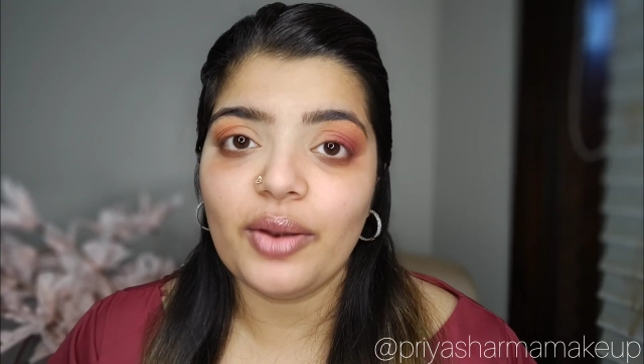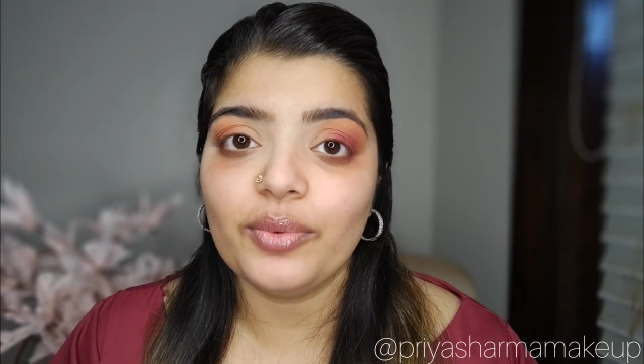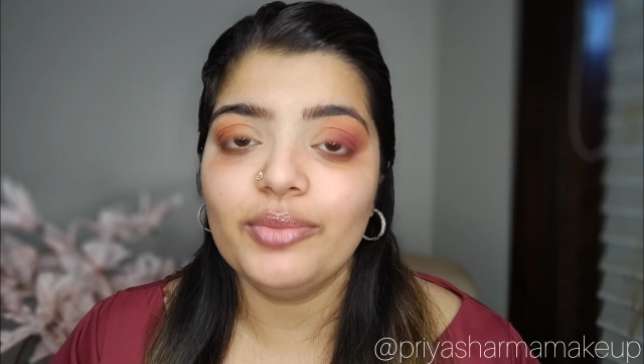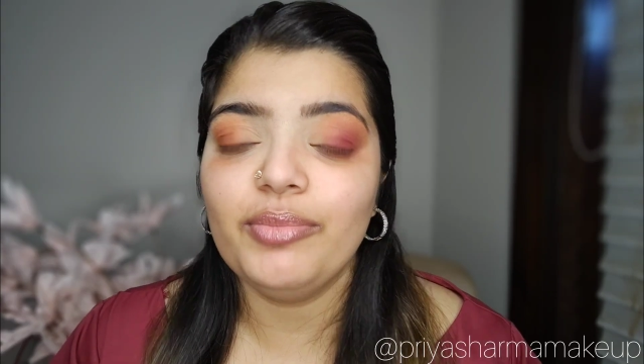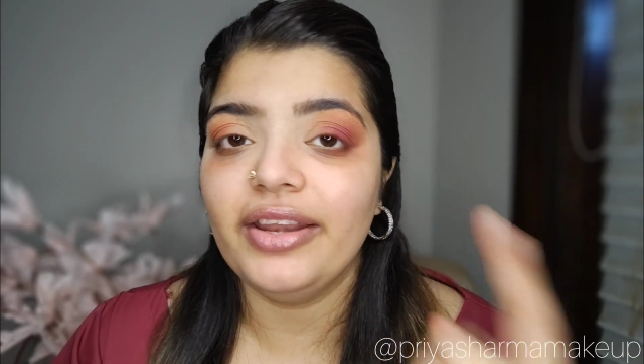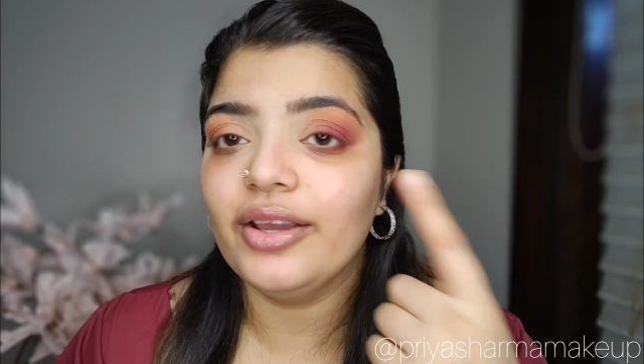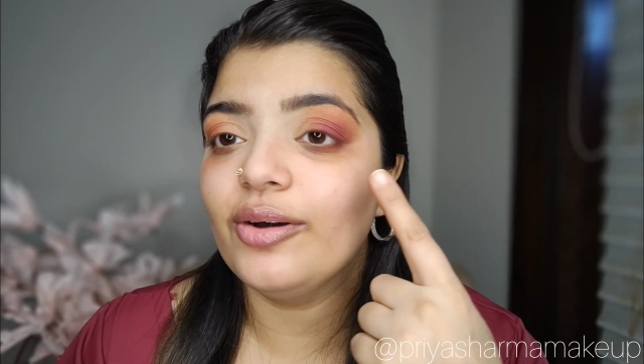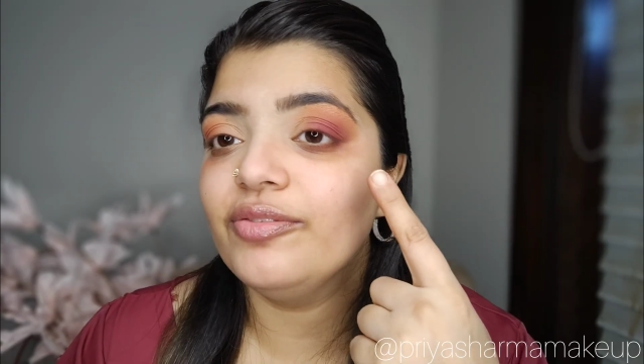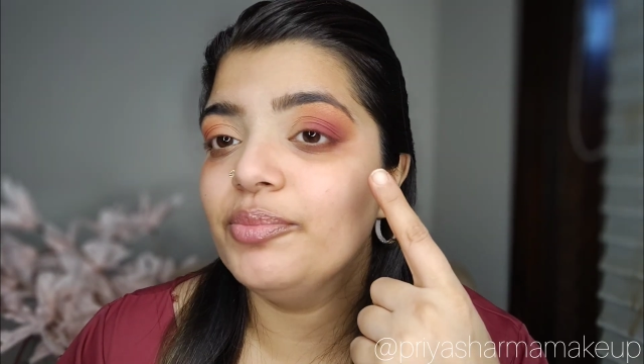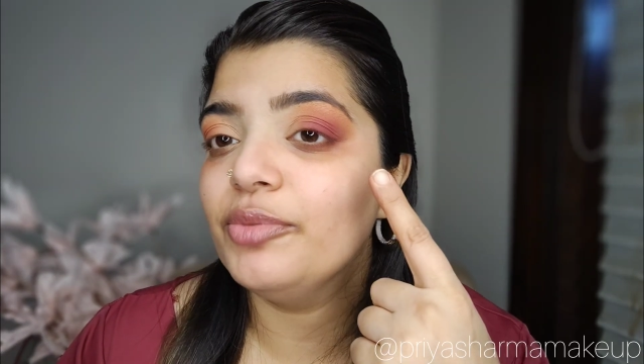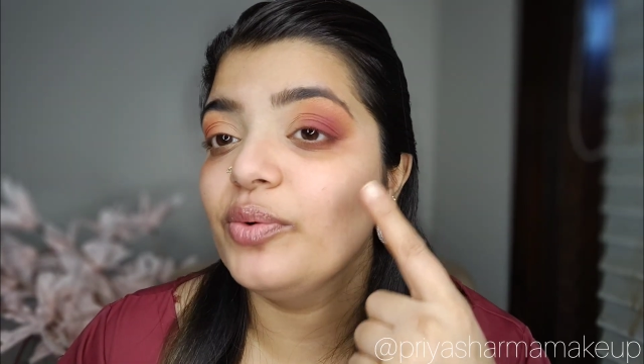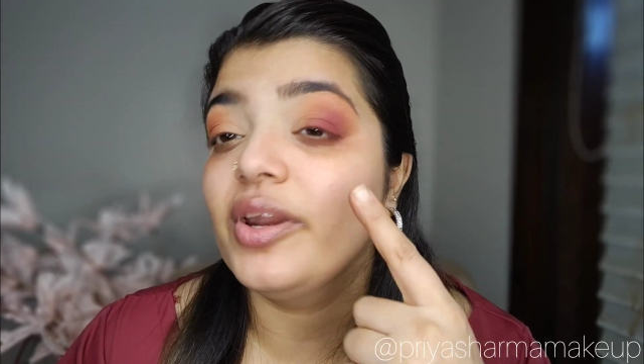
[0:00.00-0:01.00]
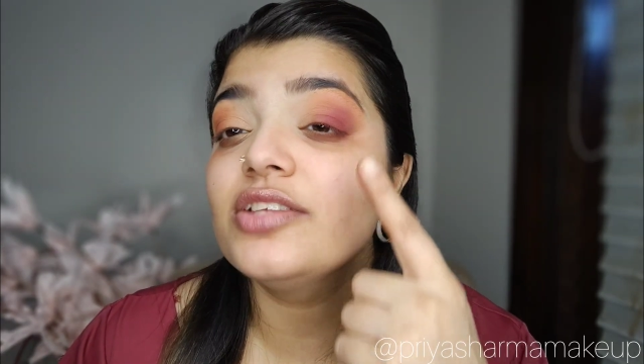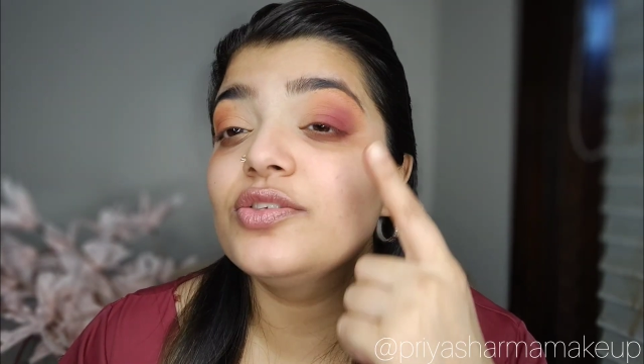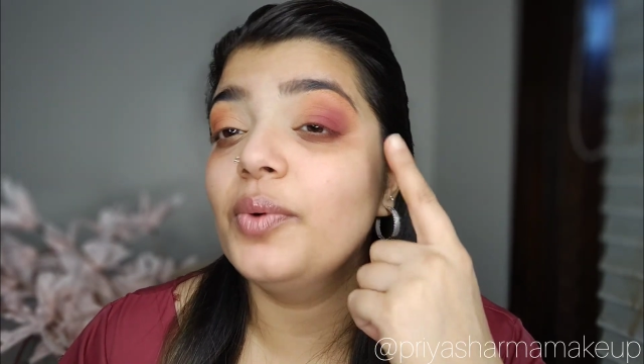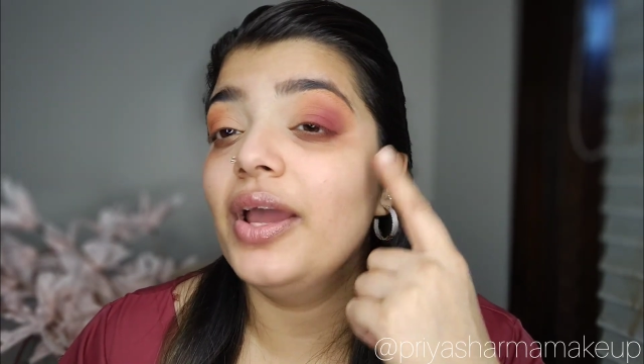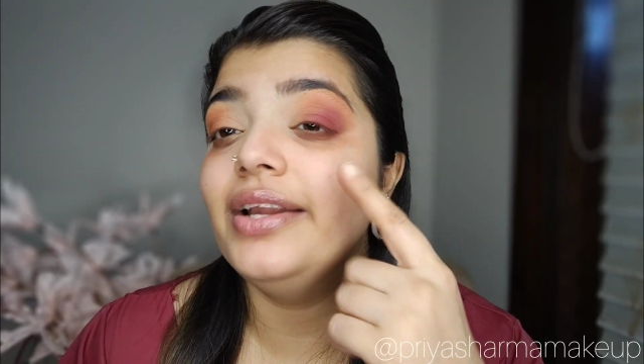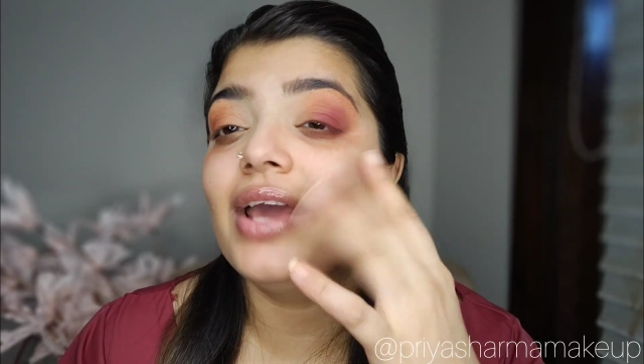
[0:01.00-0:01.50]
I'm done with the blending of the maroon
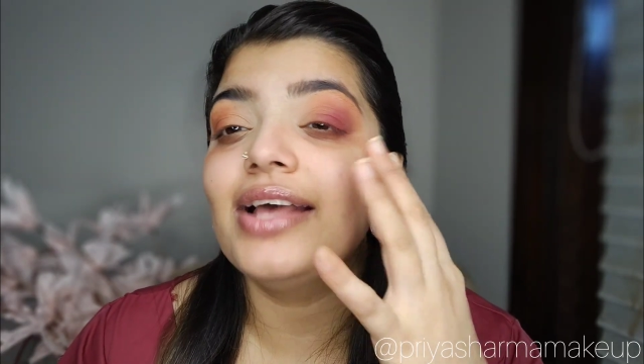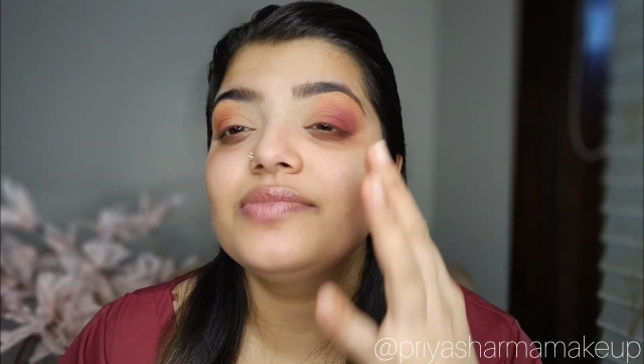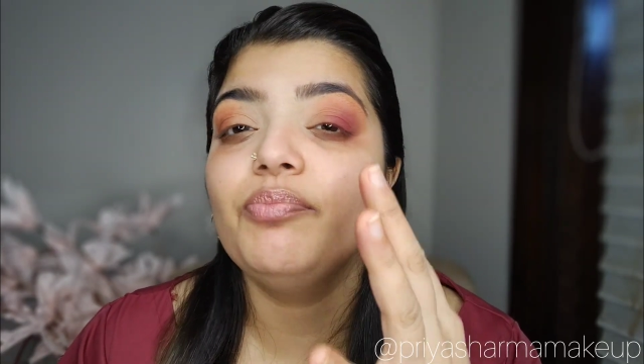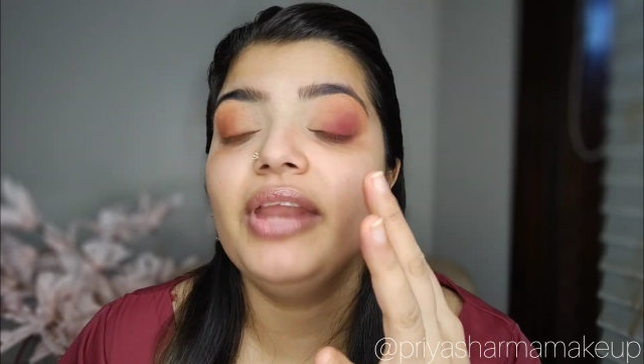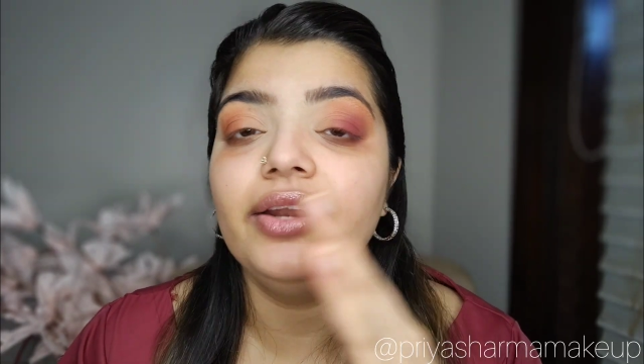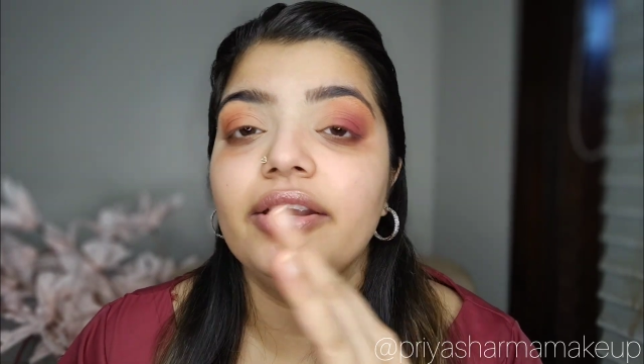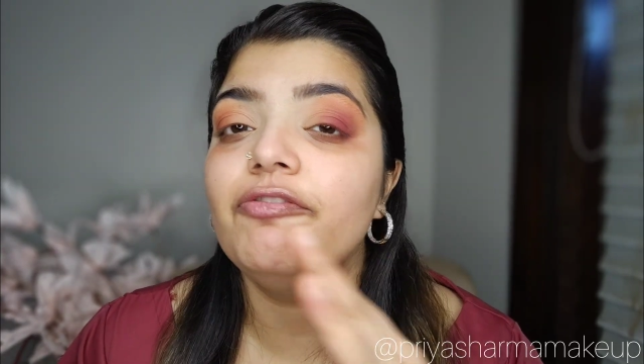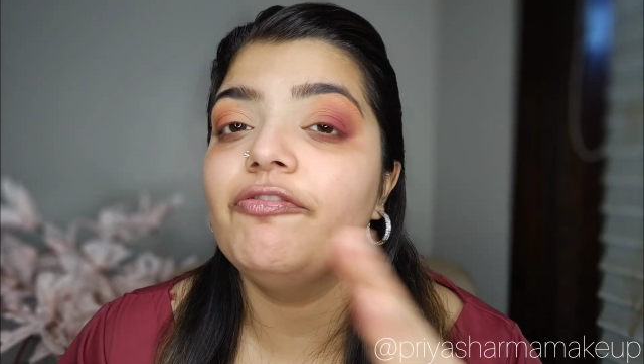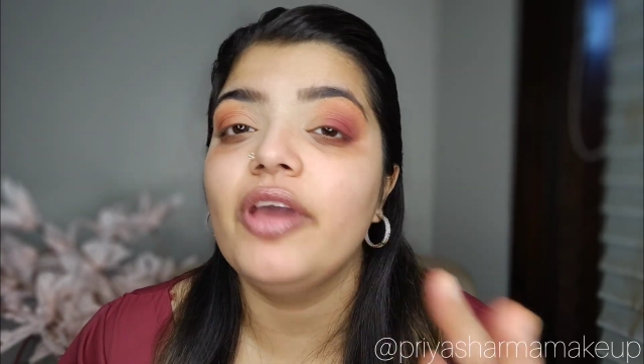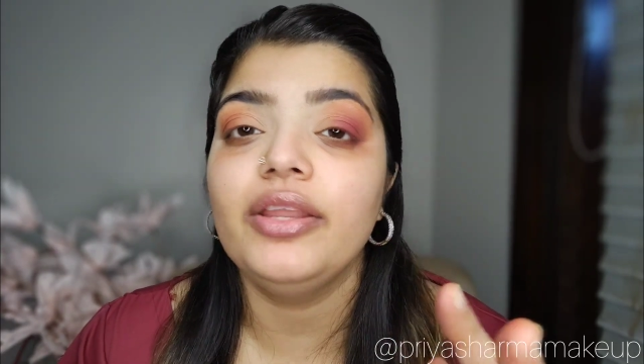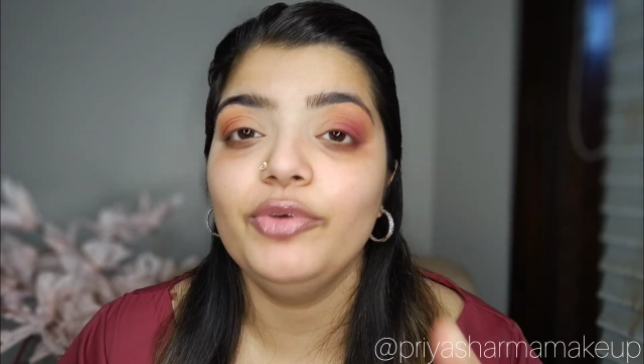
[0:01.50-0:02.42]
as well. It has blended